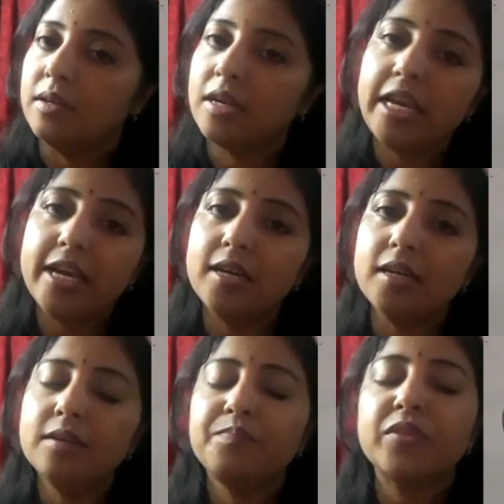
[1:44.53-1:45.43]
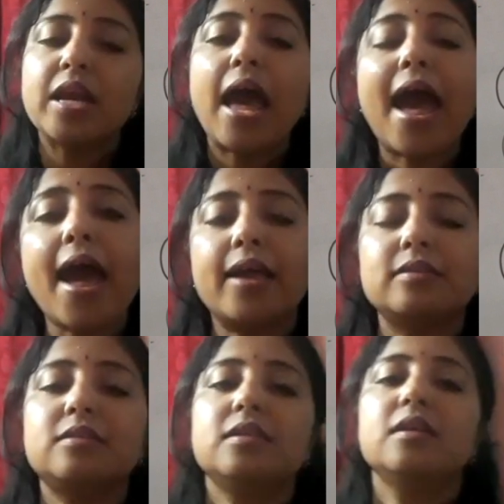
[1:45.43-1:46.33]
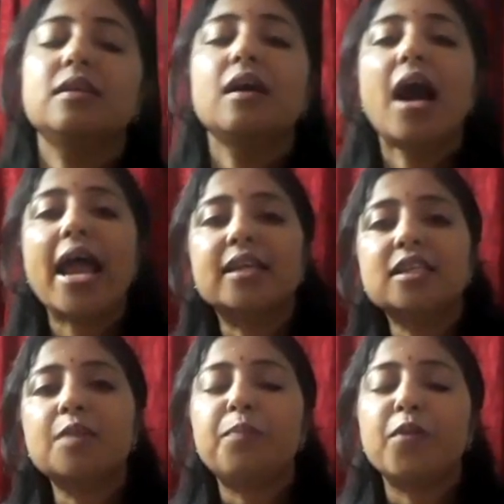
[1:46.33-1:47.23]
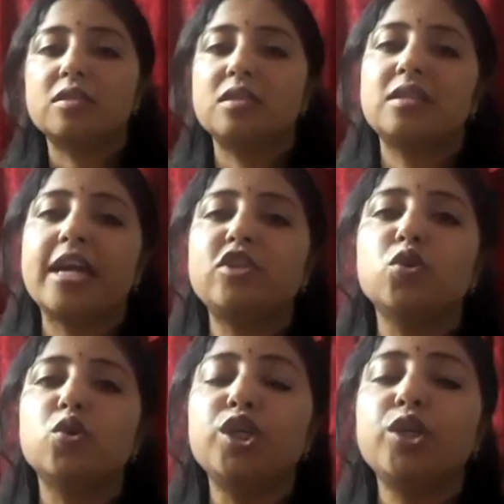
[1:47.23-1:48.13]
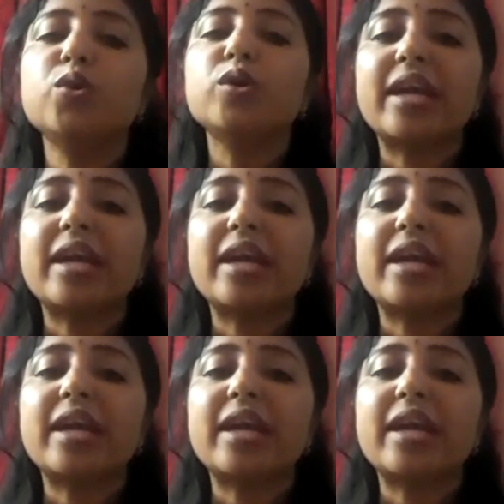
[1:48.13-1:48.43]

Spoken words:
Clear? And another process I told you,